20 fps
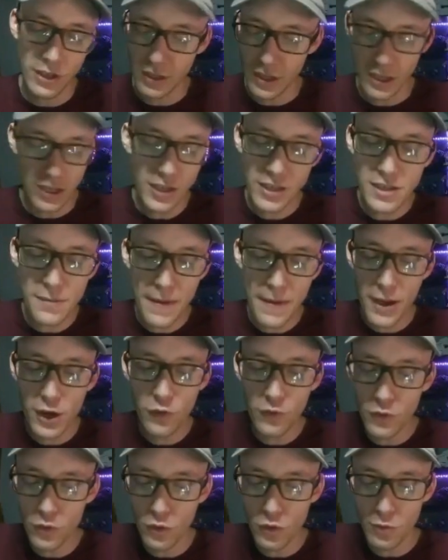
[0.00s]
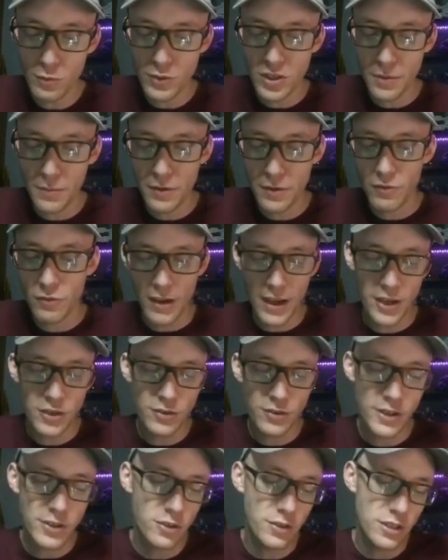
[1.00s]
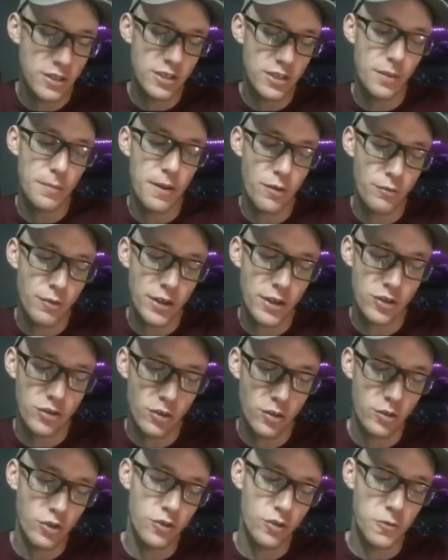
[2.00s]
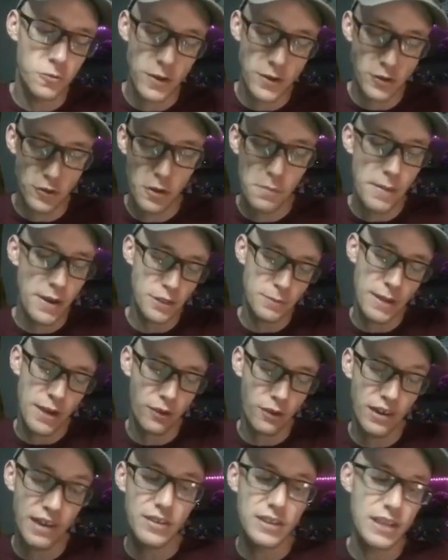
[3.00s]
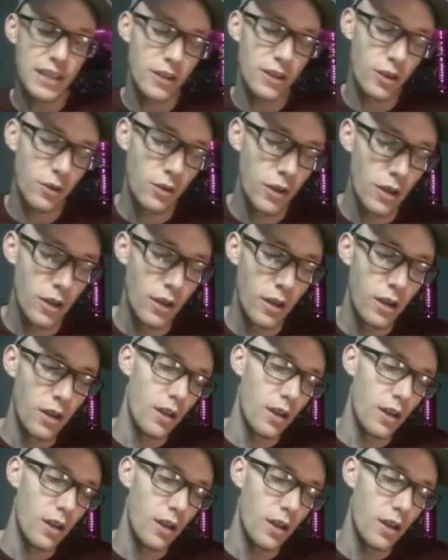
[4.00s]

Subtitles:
Like, it doesn't matter if you normal summon Edge Razor, then summon out Retro, use Retro to bounce back Gravitino,